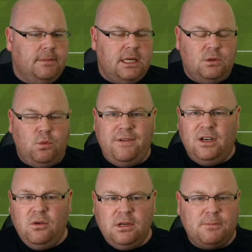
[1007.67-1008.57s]
because
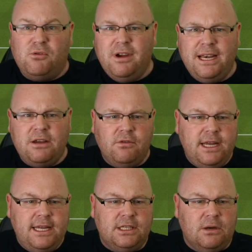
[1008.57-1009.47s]
we've looked pretty
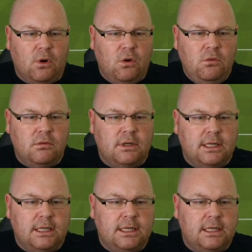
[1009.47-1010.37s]
reasonable.
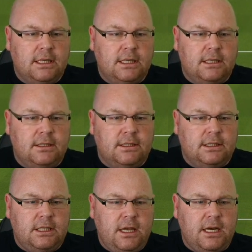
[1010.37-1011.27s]

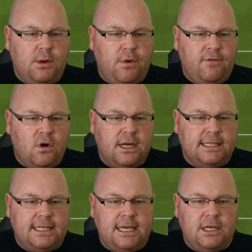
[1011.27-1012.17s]
Certainly, we've not
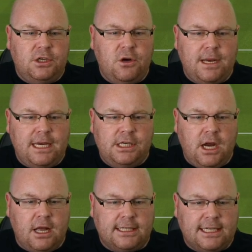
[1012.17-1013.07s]
conceded too many
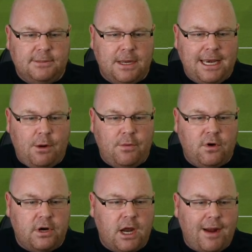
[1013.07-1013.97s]
chances, but now
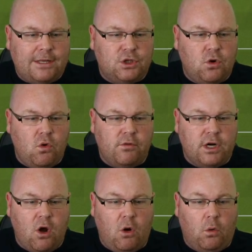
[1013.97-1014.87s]
we've got to go out and score
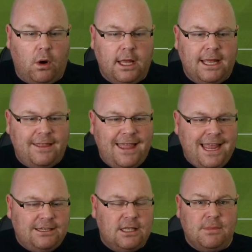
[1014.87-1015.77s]
a goal.
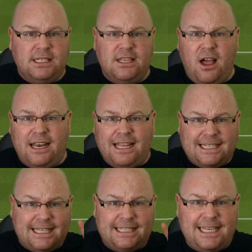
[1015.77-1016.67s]
There's the Mazzala.
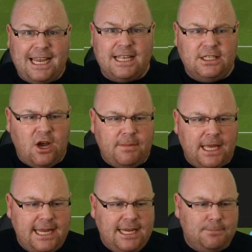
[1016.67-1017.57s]
That's the second time
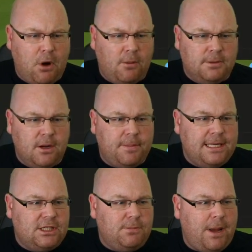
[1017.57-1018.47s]
that he's popped up
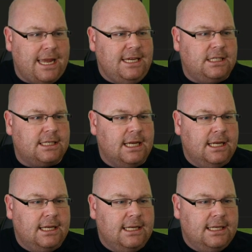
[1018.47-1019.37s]
in space.
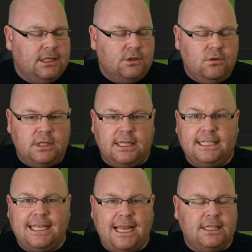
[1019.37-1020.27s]
It's also
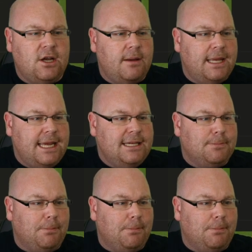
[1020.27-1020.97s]
the second time that he